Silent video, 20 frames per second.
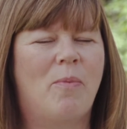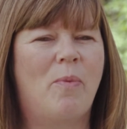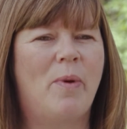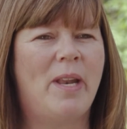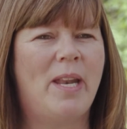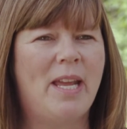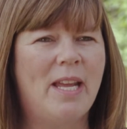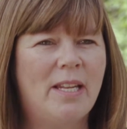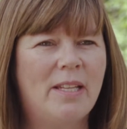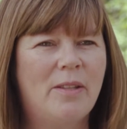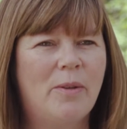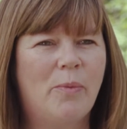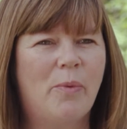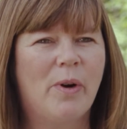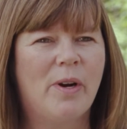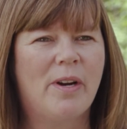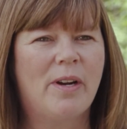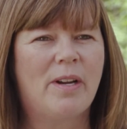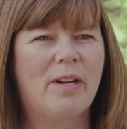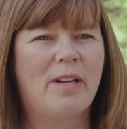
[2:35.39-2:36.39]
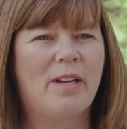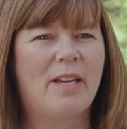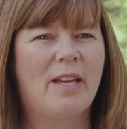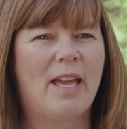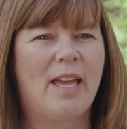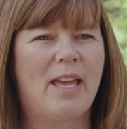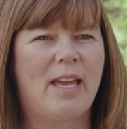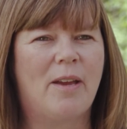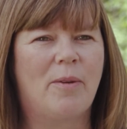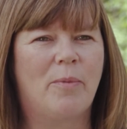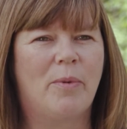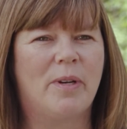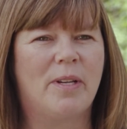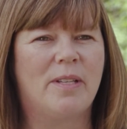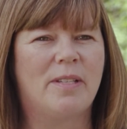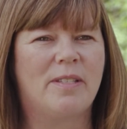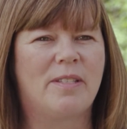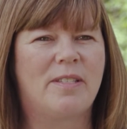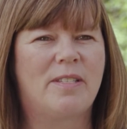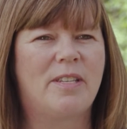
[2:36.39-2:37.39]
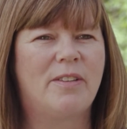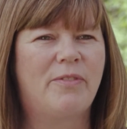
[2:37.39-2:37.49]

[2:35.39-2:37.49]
We needed the work. It was